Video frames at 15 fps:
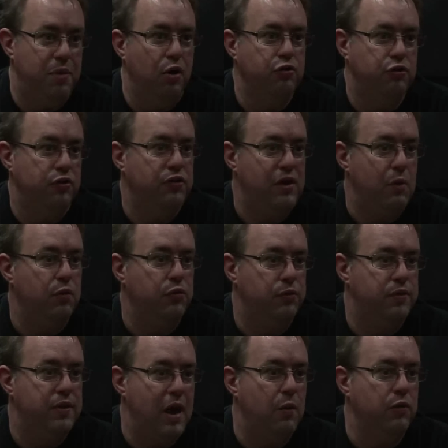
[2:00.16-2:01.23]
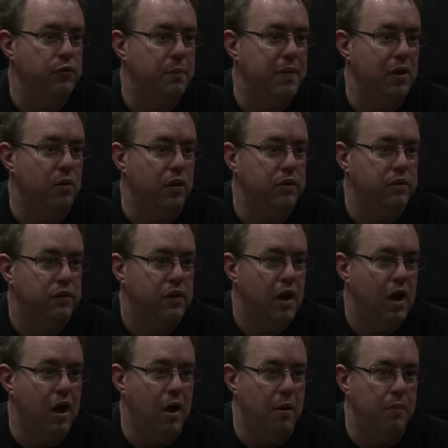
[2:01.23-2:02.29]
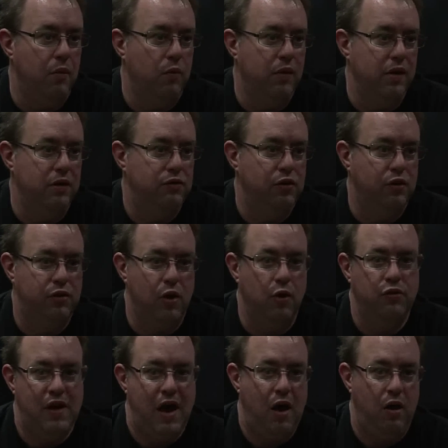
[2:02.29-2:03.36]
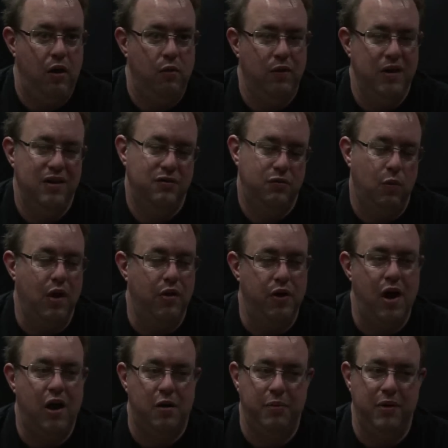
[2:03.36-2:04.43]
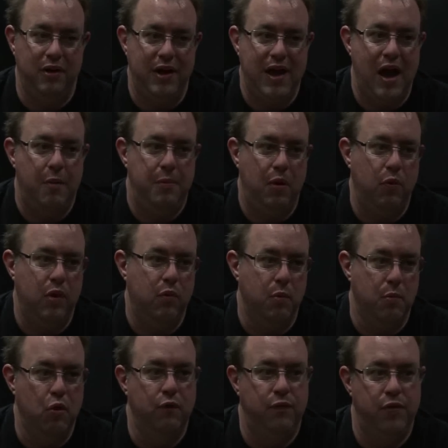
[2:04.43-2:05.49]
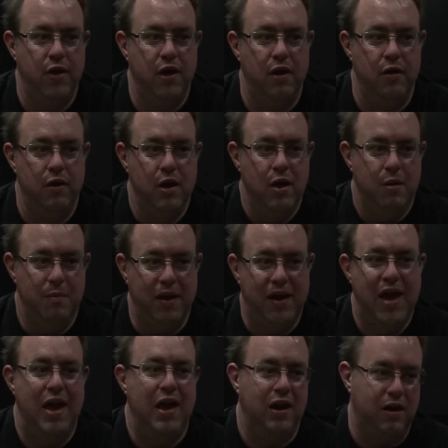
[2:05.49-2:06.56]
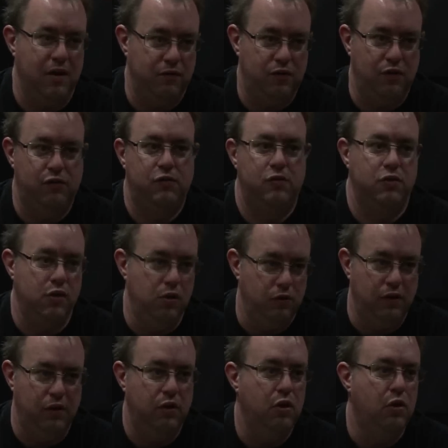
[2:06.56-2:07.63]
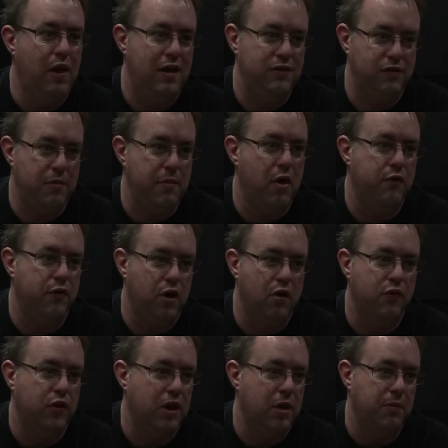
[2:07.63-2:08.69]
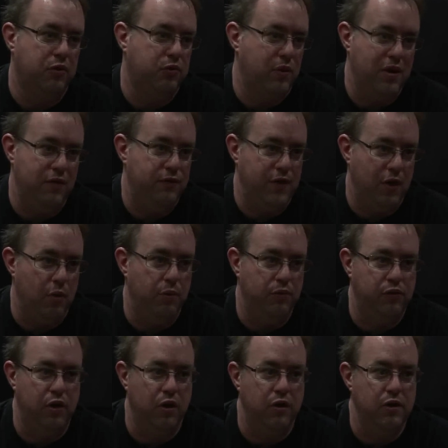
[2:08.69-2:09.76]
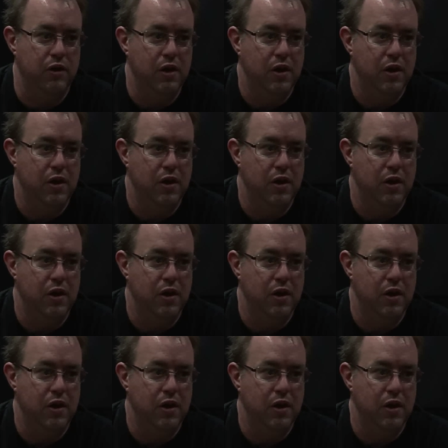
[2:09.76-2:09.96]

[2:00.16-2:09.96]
potions. That was a big one. We took those out. We didn't. Well, they're not completely out, but we removed the mechanic of just utilizing them over and over again because we didn't feel it was a good